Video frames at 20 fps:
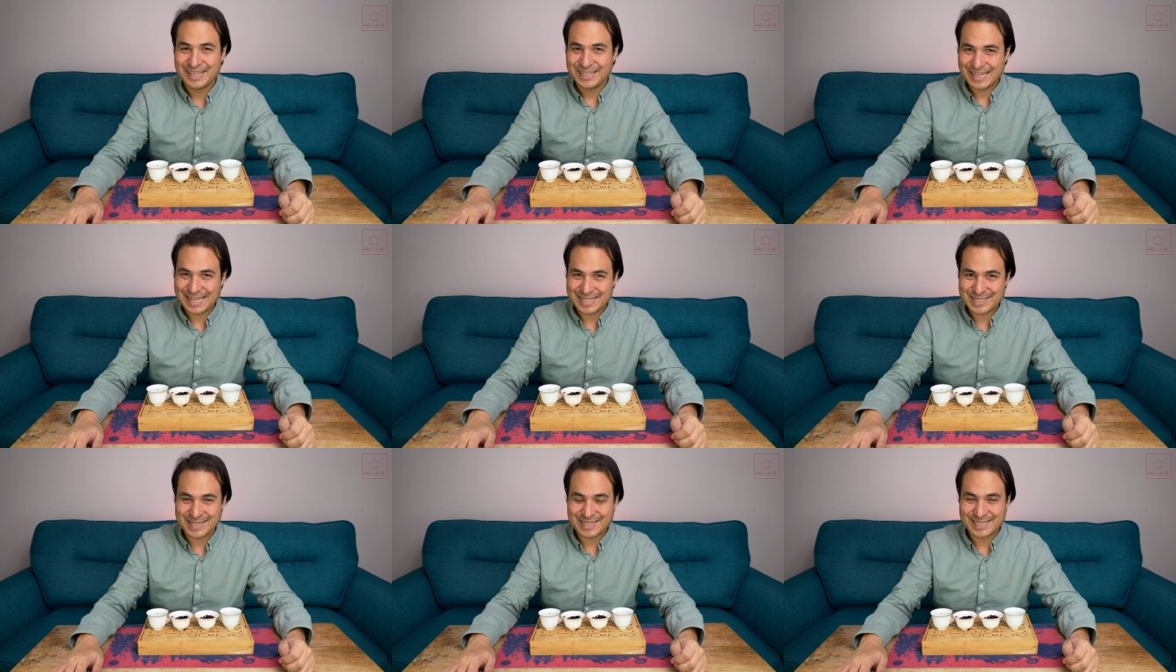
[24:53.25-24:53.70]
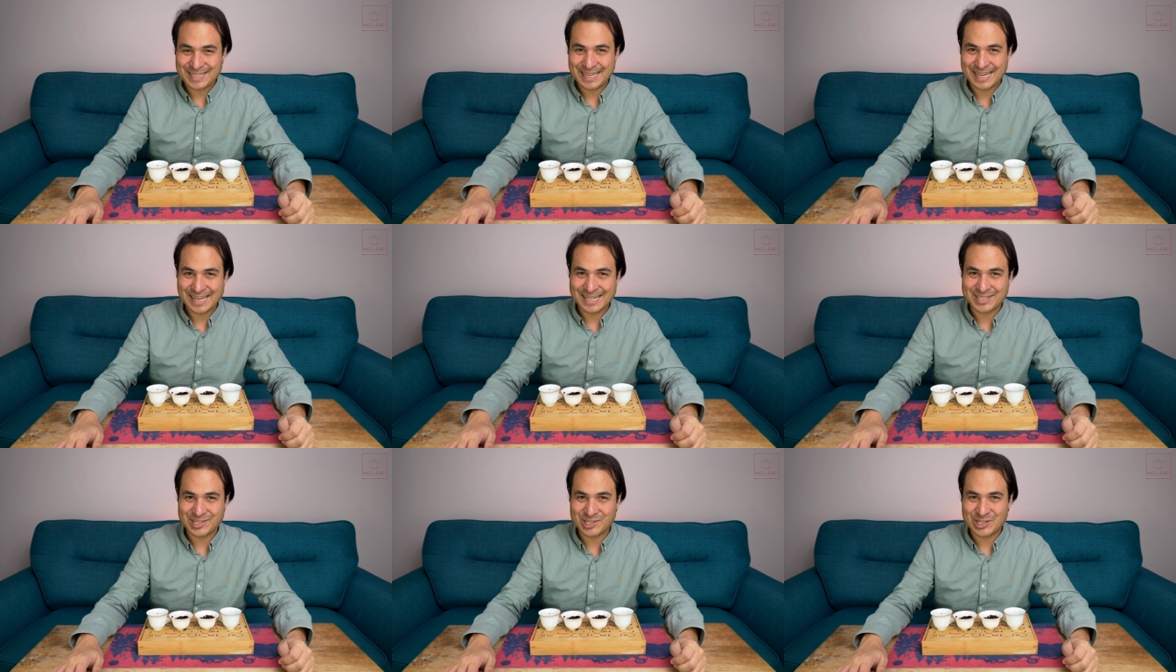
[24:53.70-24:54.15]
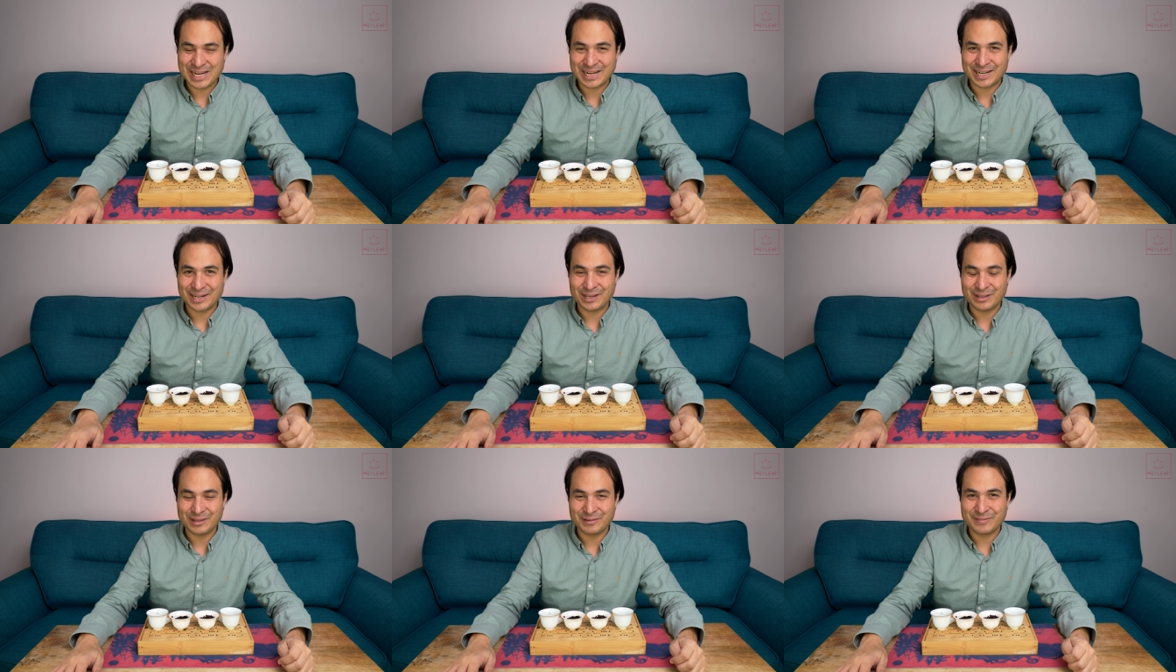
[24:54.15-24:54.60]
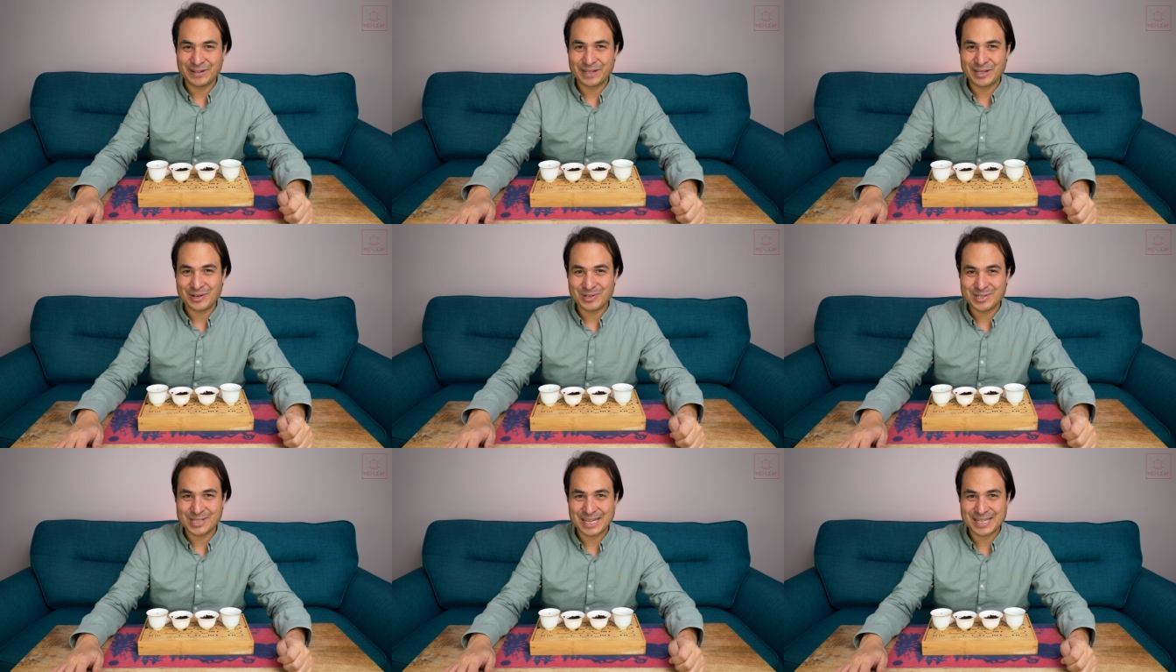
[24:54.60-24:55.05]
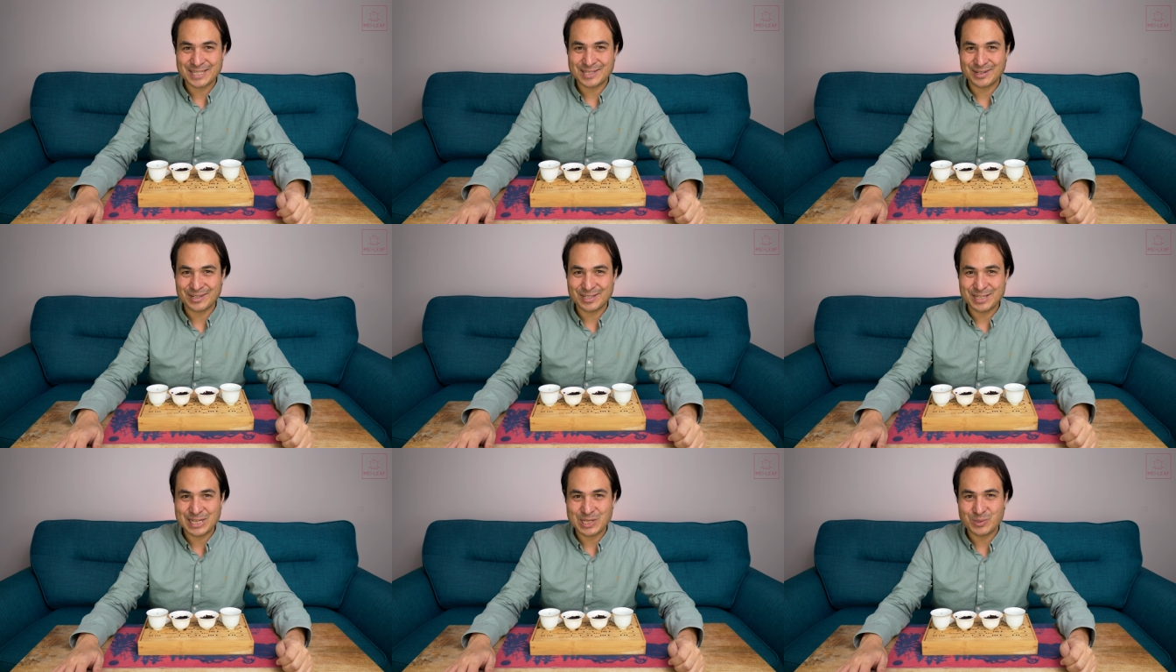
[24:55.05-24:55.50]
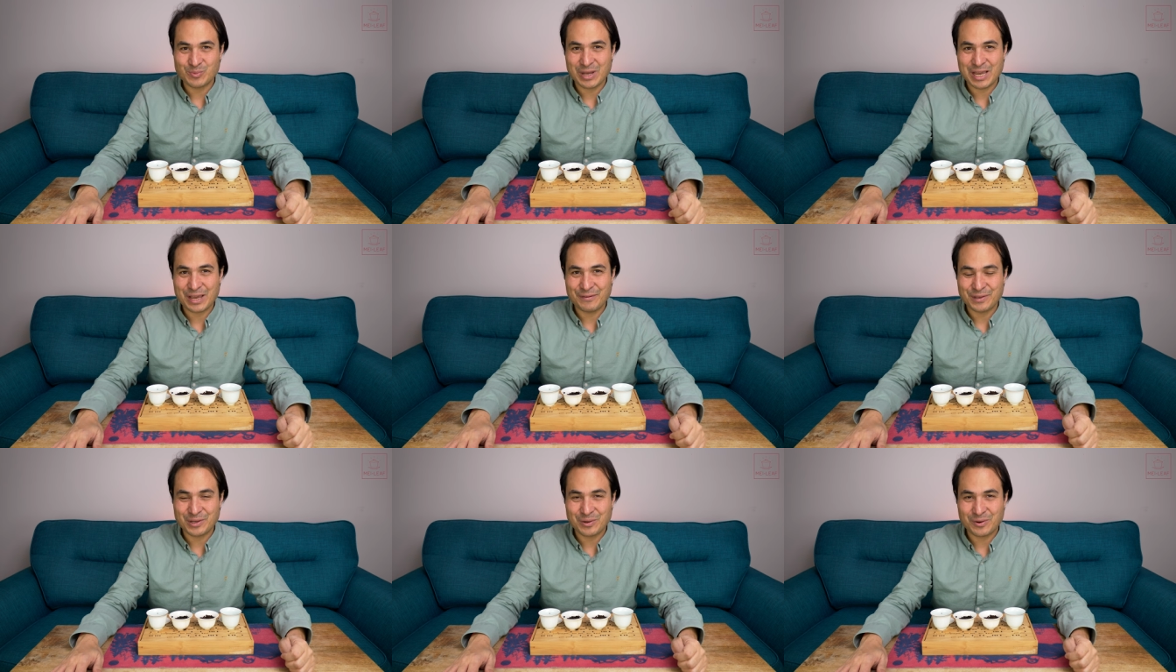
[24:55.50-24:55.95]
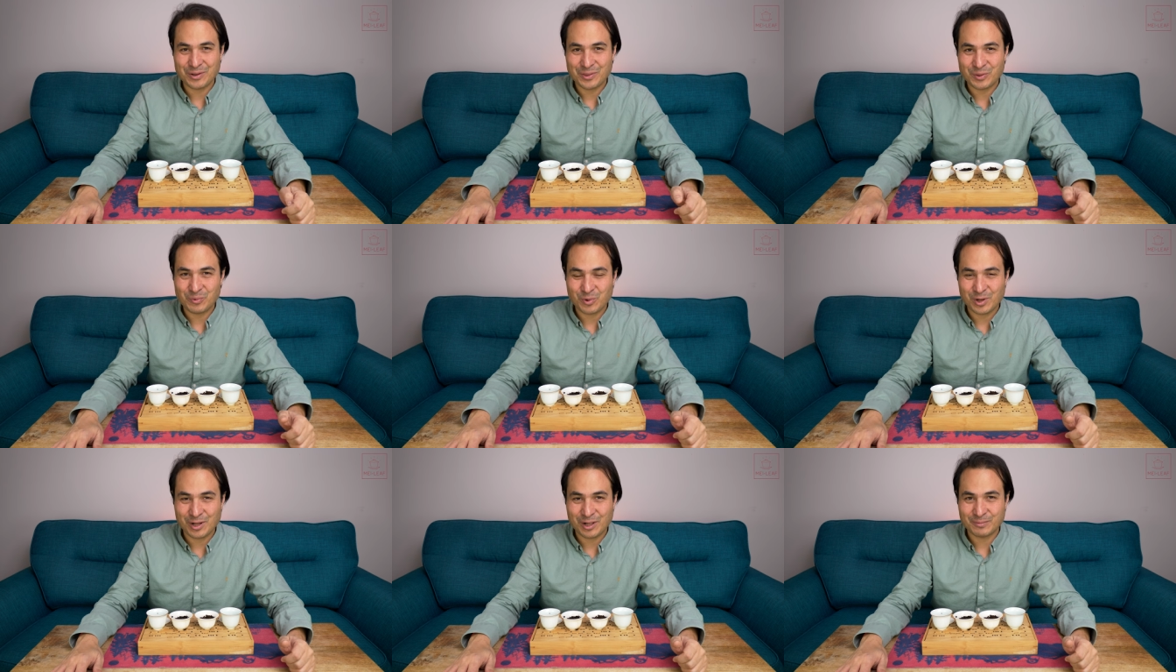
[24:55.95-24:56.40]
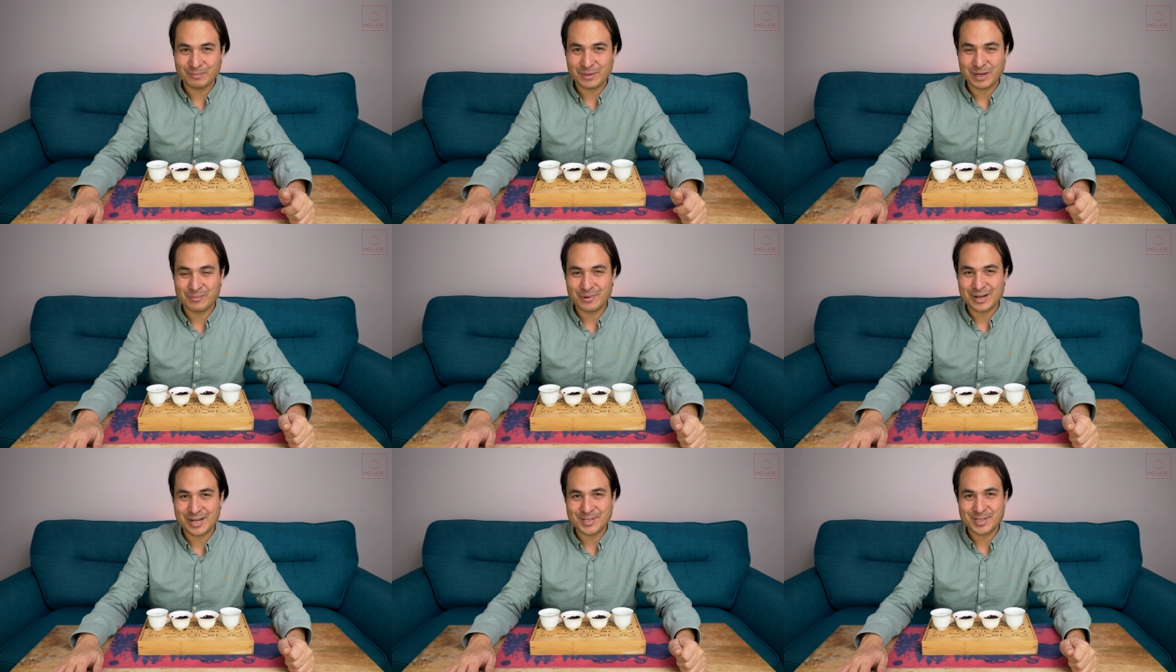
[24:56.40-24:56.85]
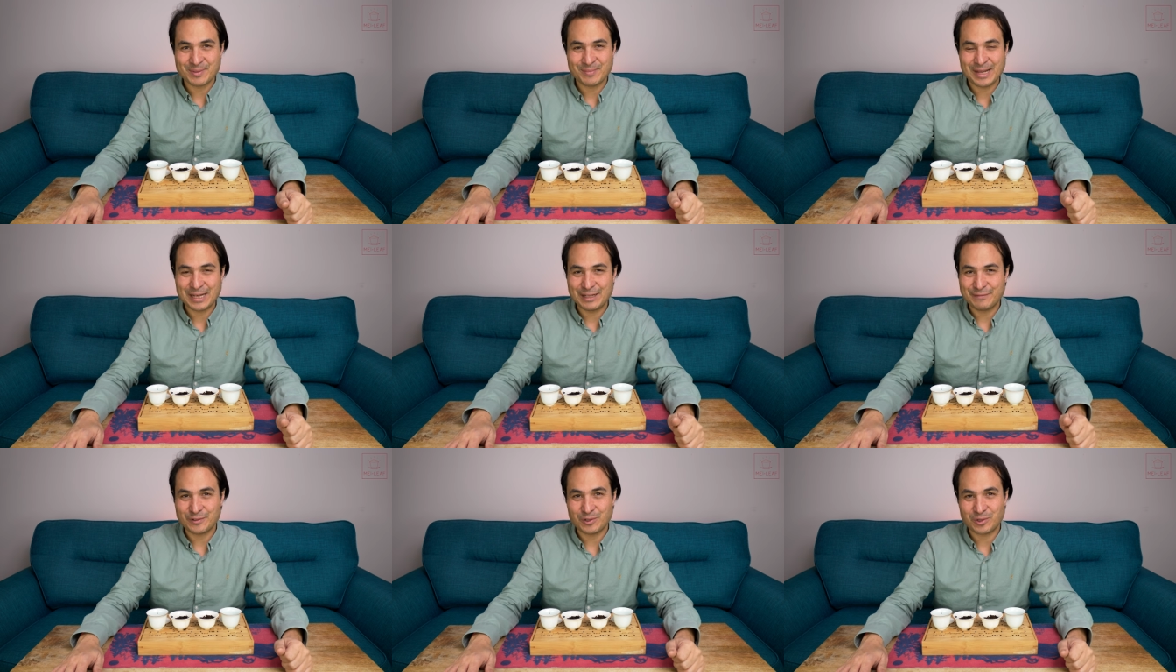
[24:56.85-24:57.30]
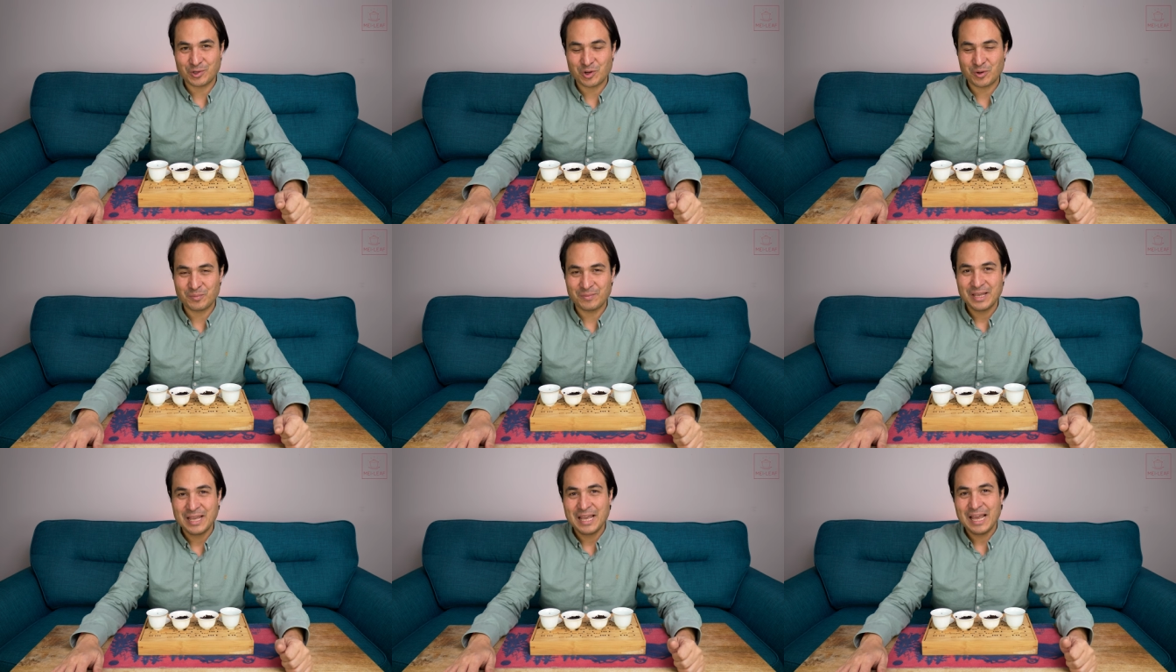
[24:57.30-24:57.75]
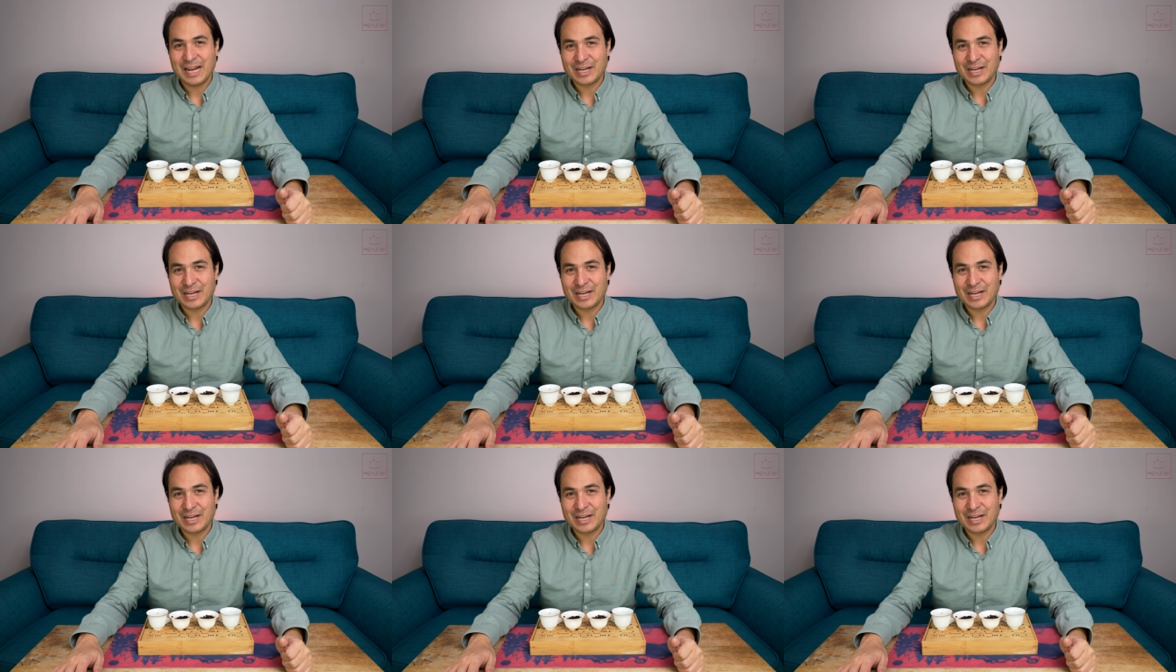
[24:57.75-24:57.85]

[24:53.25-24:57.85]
That's it, tea heads. Check out our other videos, taste our teas wherever you are in the world by browsing meileaf.com